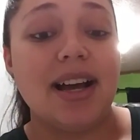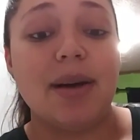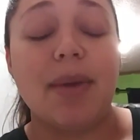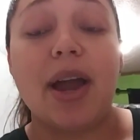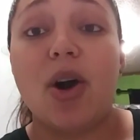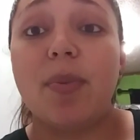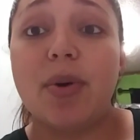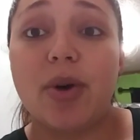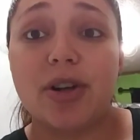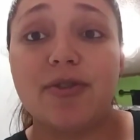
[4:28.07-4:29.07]
Um, I
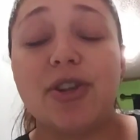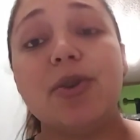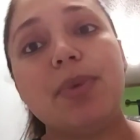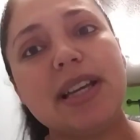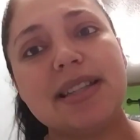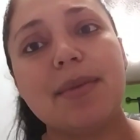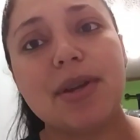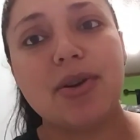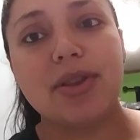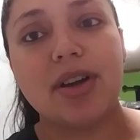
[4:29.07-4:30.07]
hope it works for you. Please let
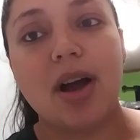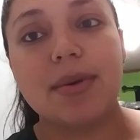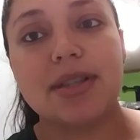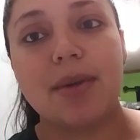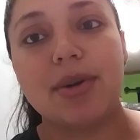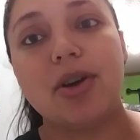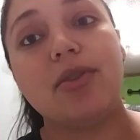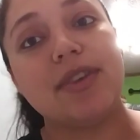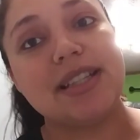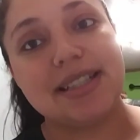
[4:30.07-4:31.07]
me know in the comments down
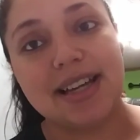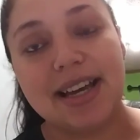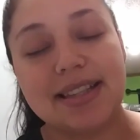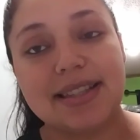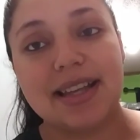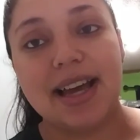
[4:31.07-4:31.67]
below if it does.